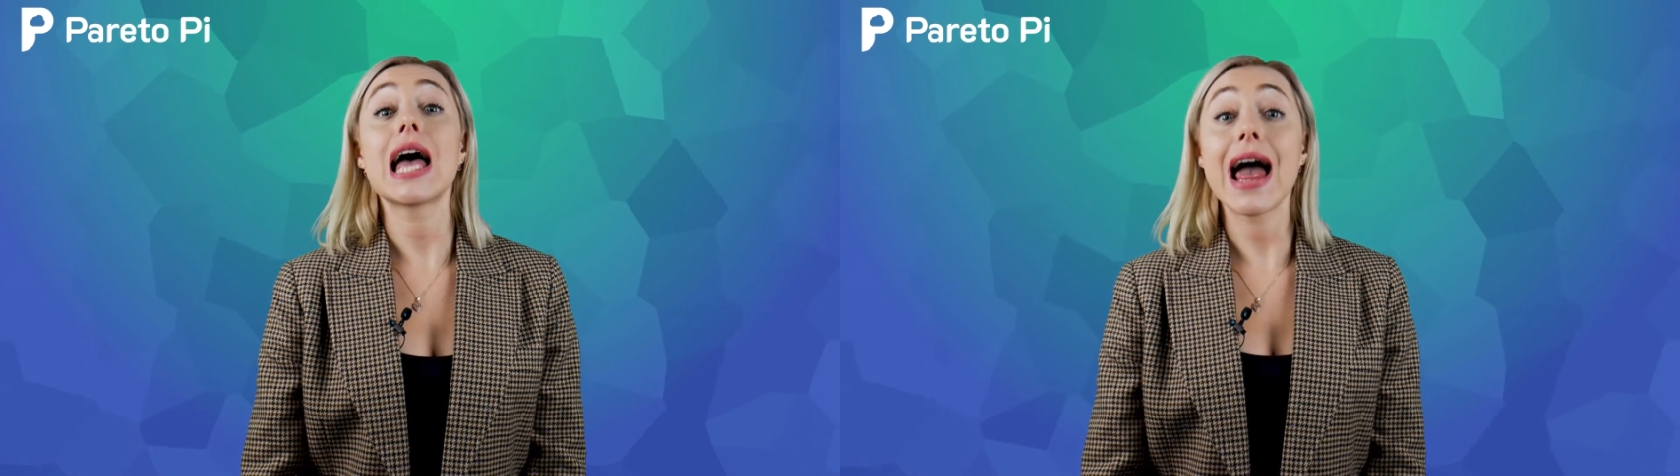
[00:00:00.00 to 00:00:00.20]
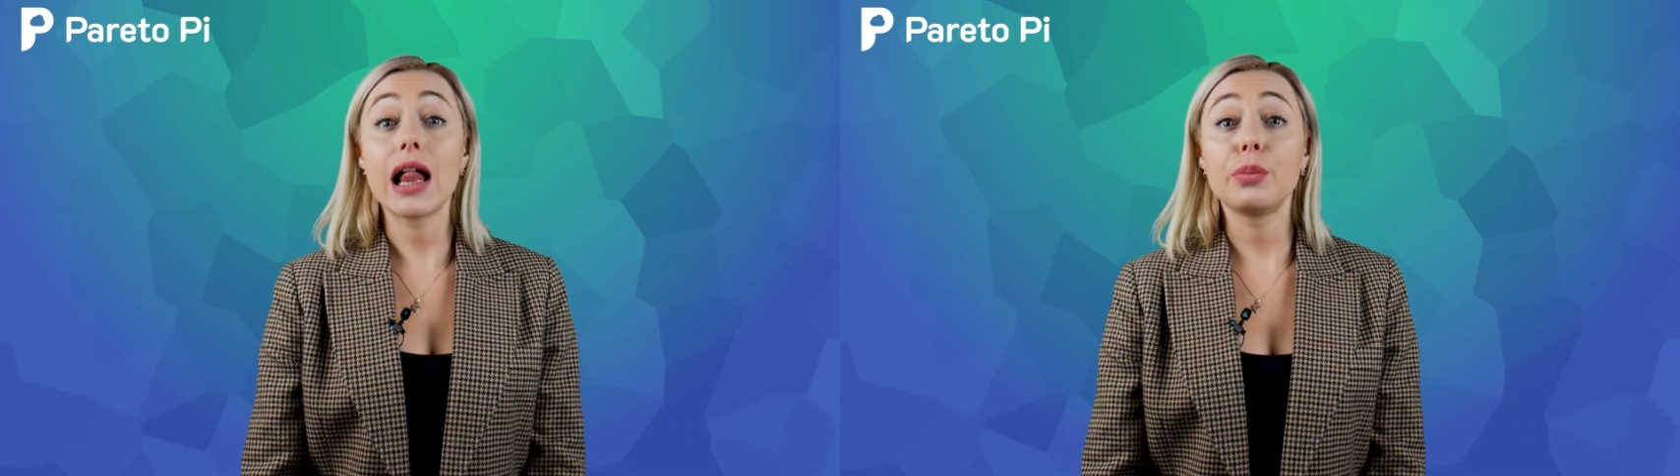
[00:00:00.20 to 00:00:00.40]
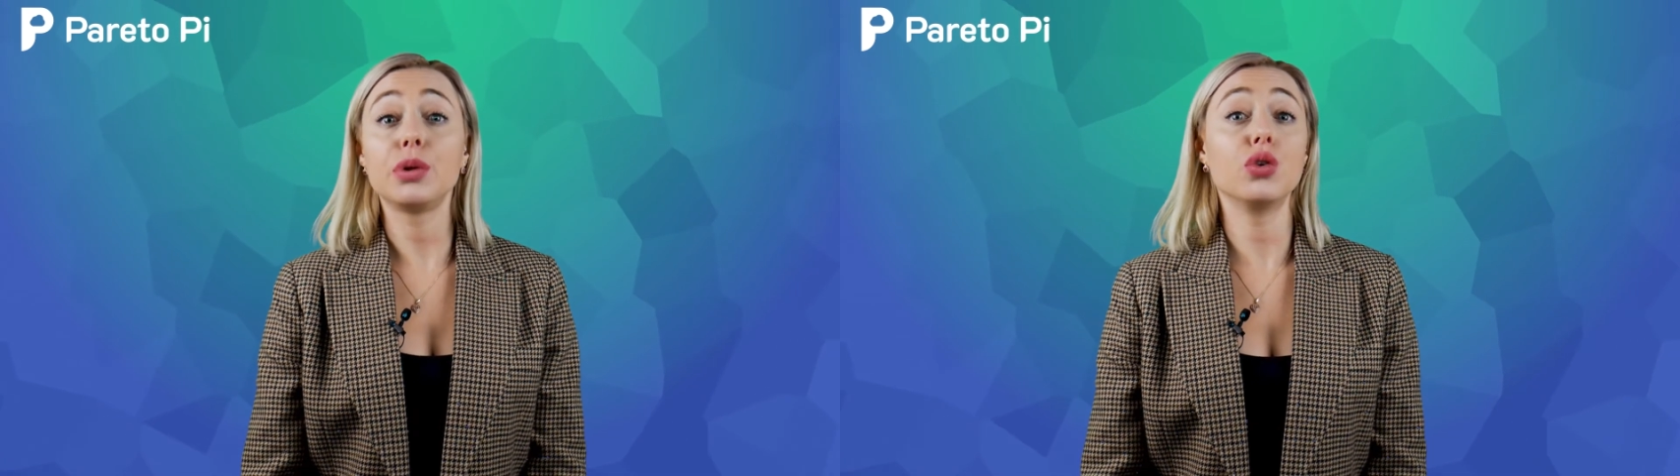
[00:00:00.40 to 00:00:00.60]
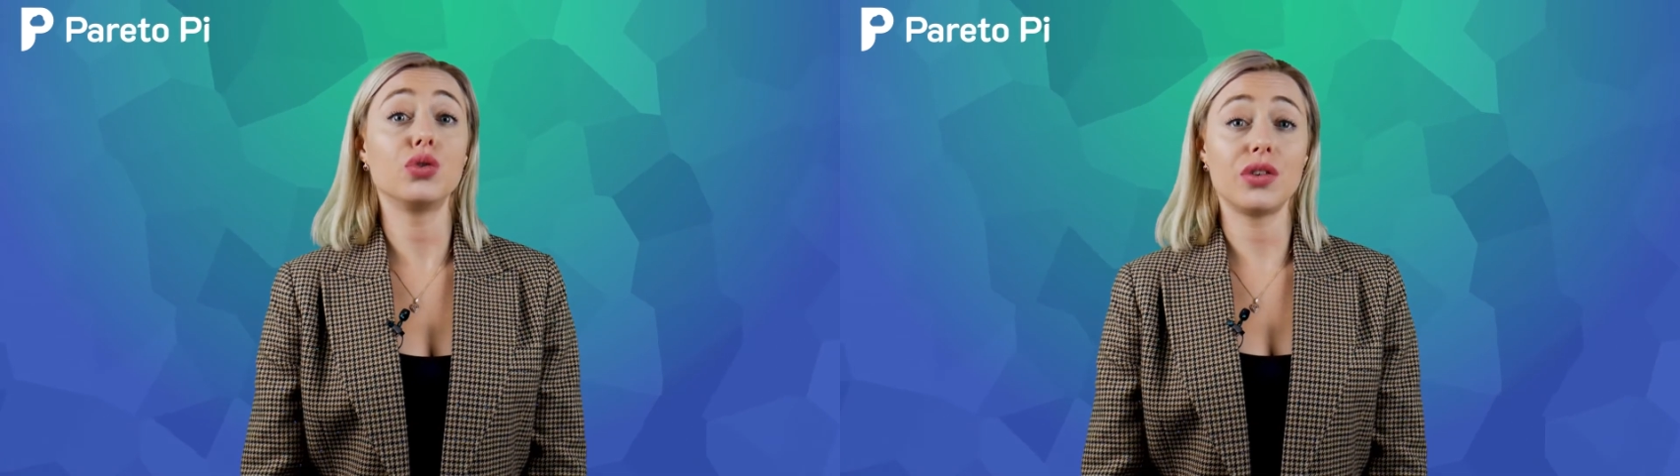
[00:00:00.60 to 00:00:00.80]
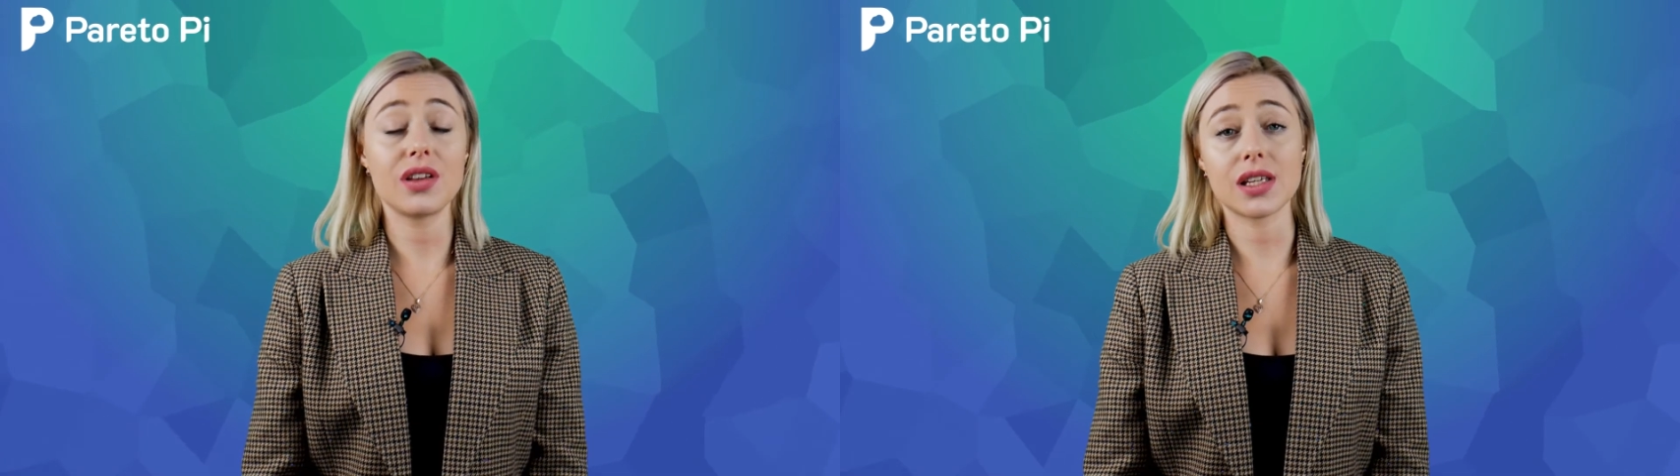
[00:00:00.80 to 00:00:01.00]
help you
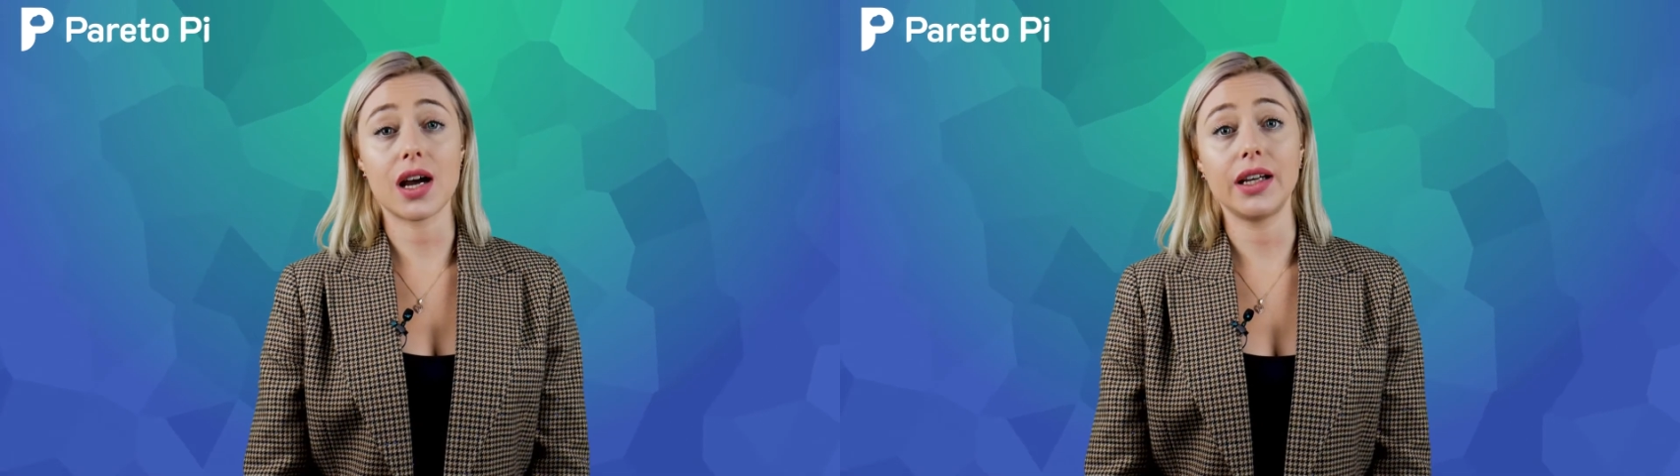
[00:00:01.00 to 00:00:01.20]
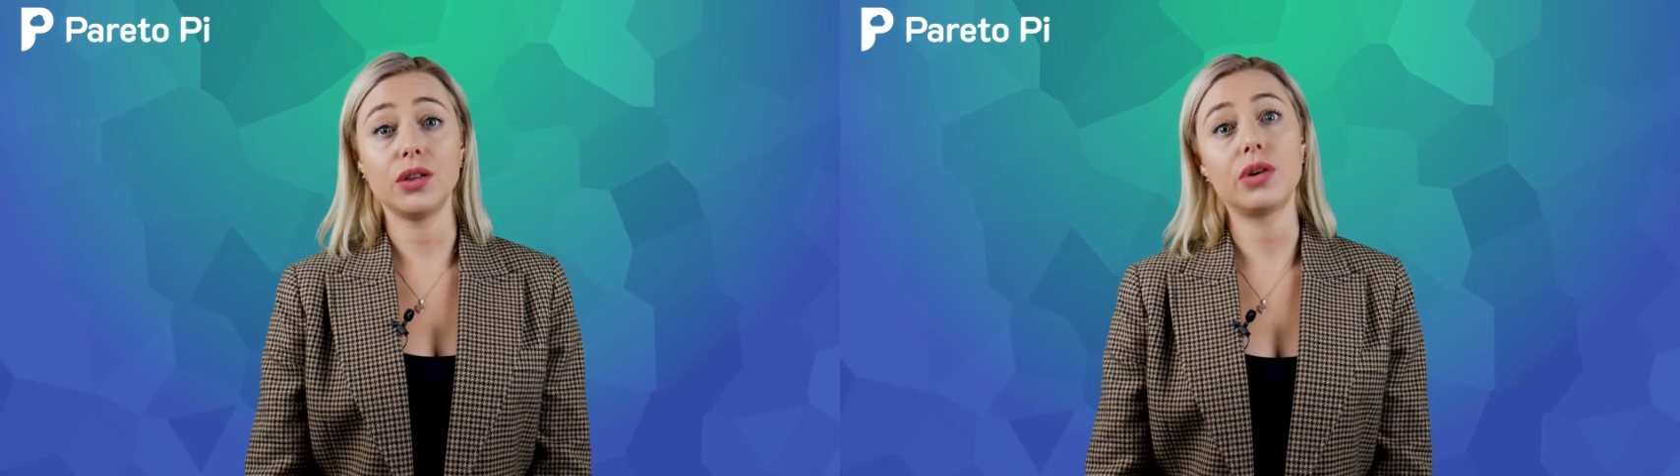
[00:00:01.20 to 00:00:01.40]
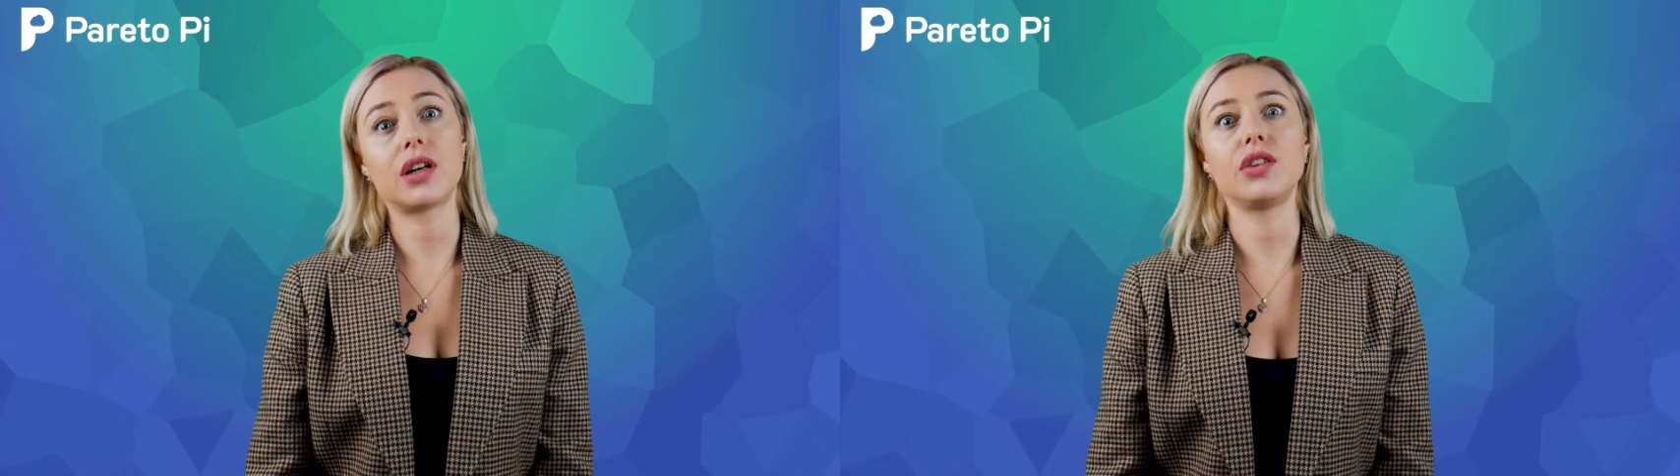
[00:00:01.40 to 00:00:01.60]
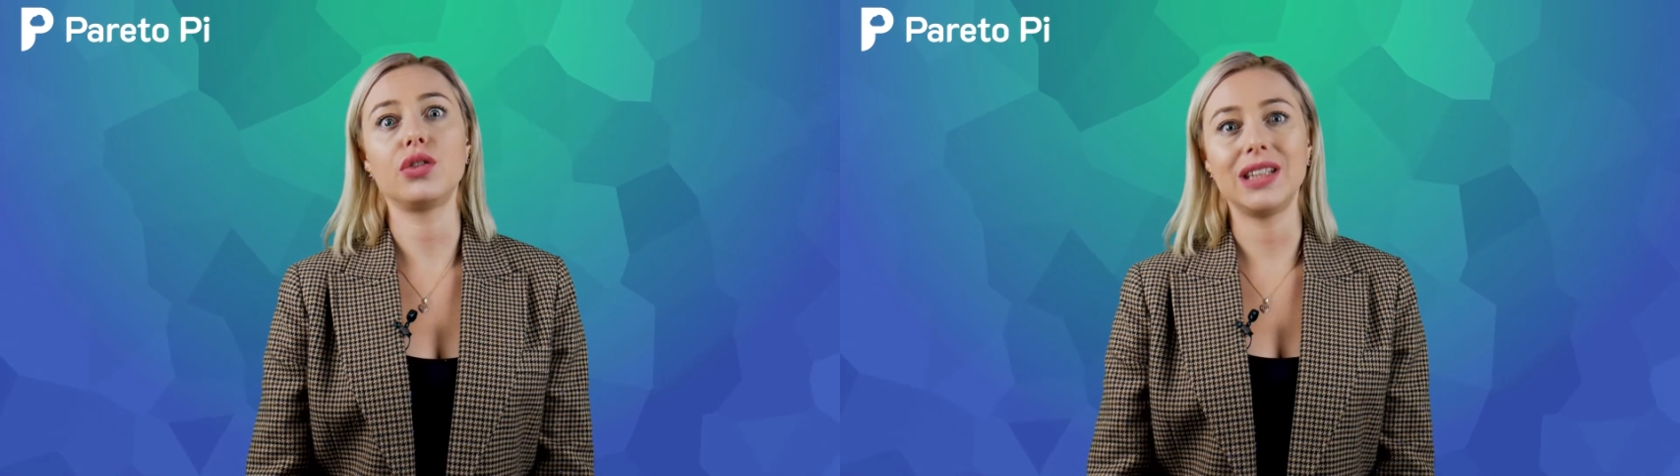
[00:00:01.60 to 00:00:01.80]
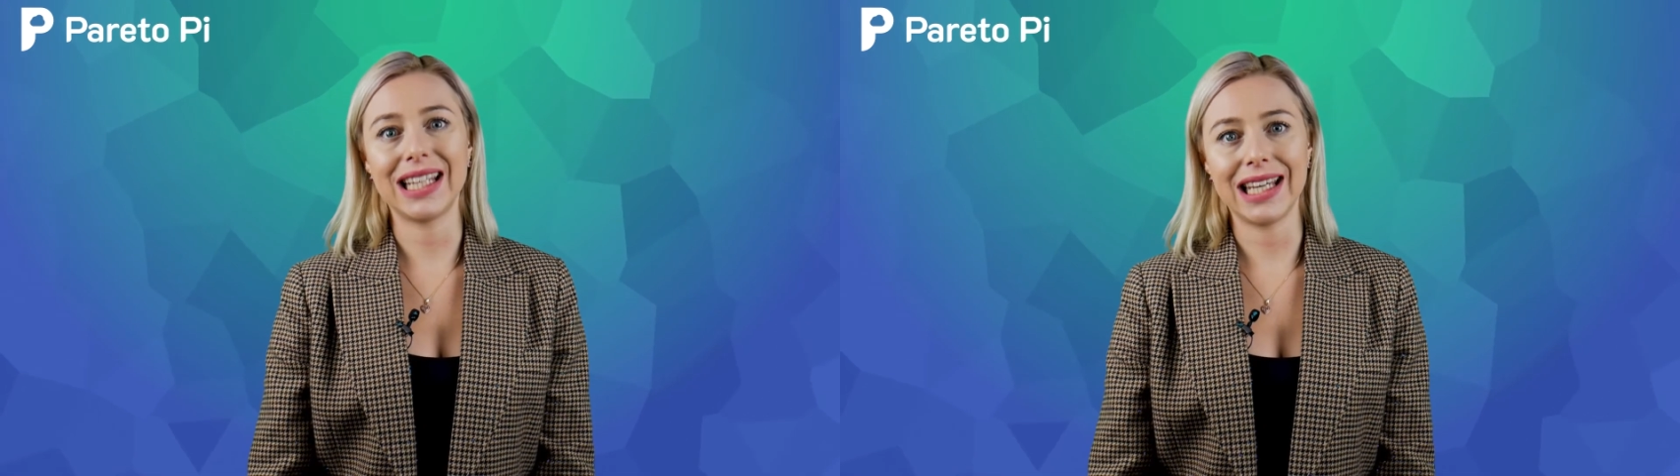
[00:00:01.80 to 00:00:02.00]
to decide whether you
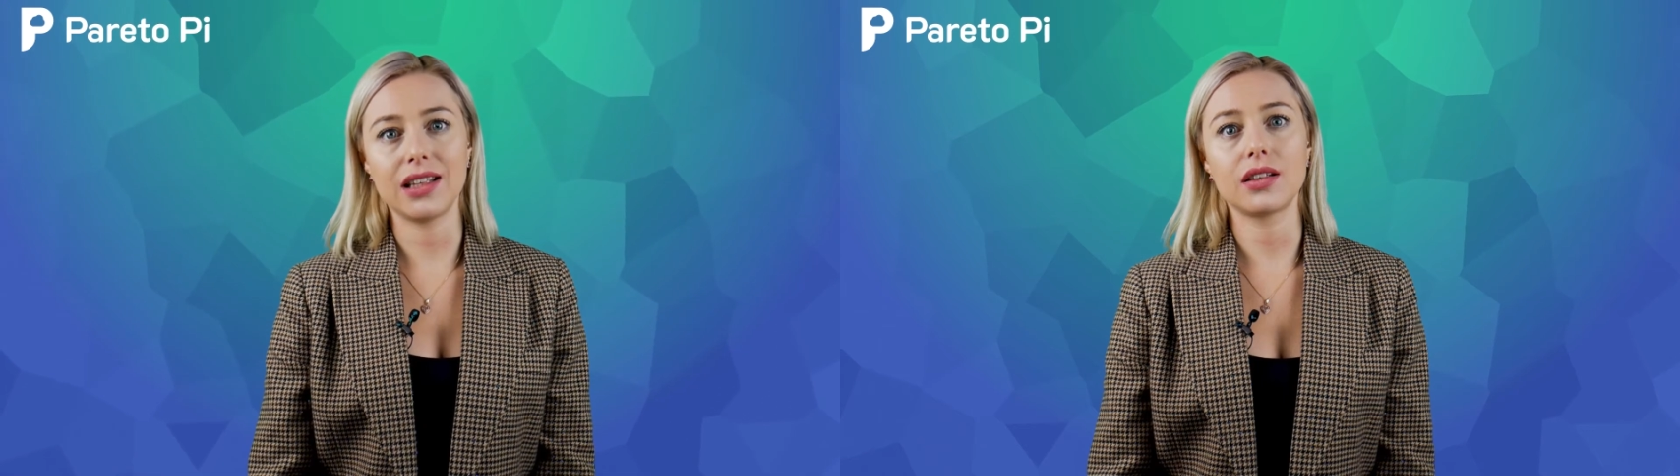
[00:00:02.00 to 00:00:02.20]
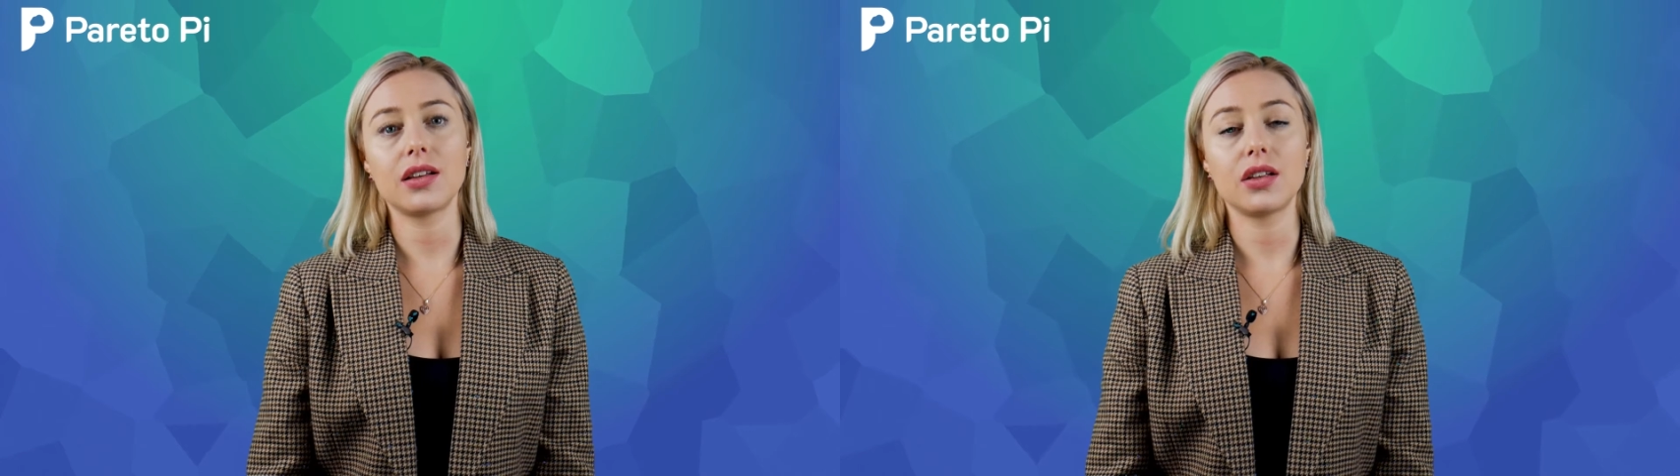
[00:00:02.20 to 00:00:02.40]
need